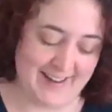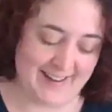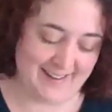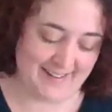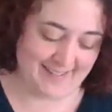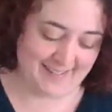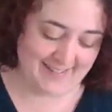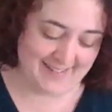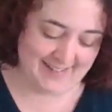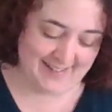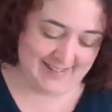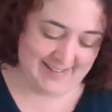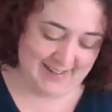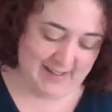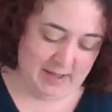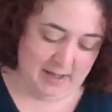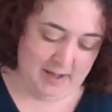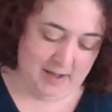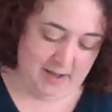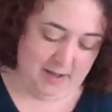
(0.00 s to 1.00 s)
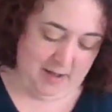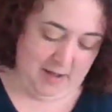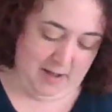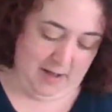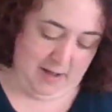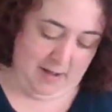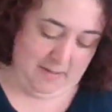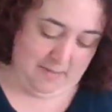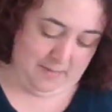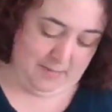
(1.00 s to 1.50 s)
know.
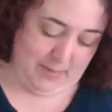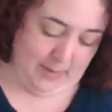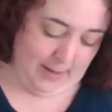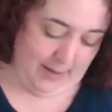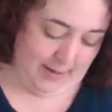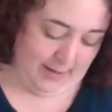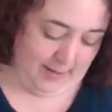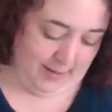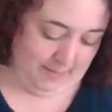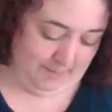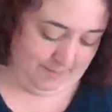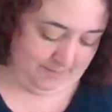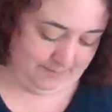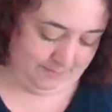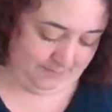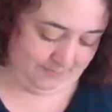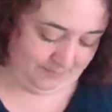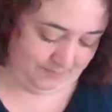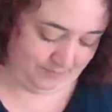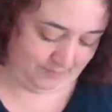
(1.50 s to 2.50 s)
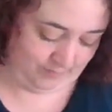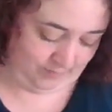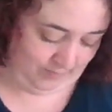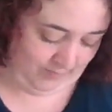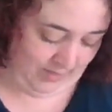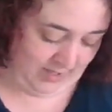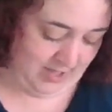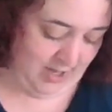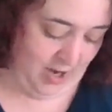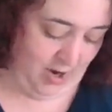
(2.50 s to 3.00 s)
But
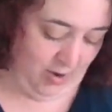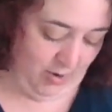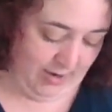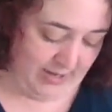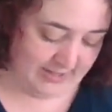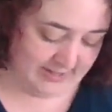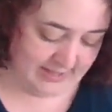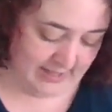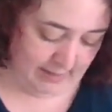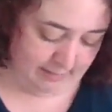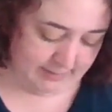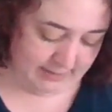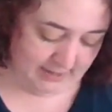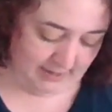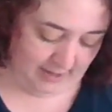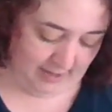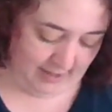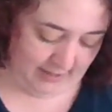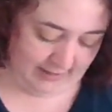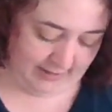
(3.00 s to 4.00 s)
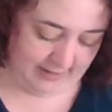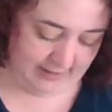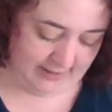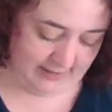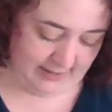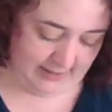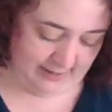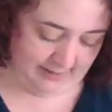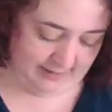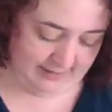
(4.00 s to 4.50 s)
no, it's coming along.
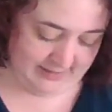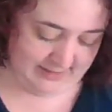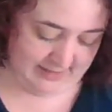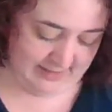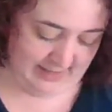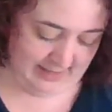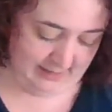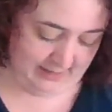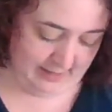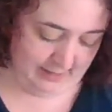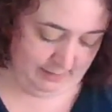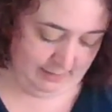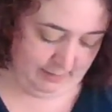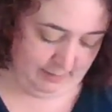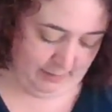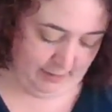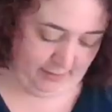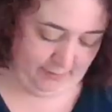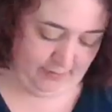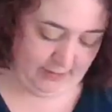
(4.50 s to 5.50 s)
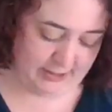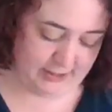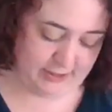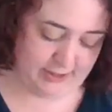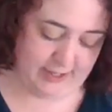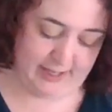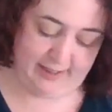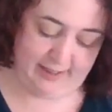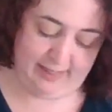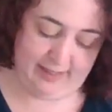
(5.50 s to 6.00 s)
You know, it's not going to be perfect or
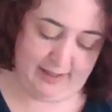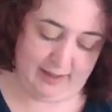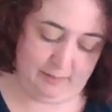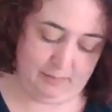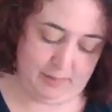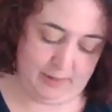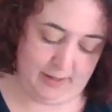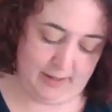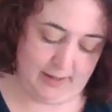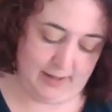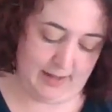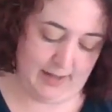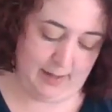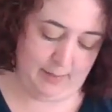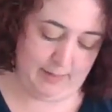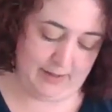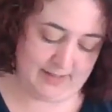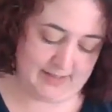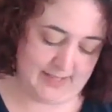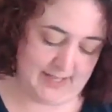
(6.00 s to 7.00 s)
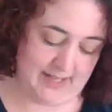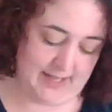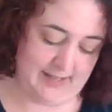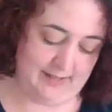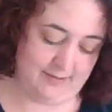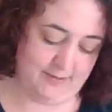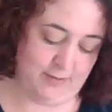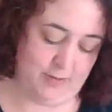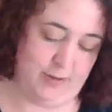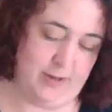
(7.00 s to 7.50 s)
anything, but I'm
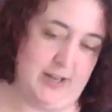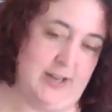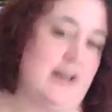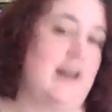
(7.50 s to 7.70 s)
excited for it.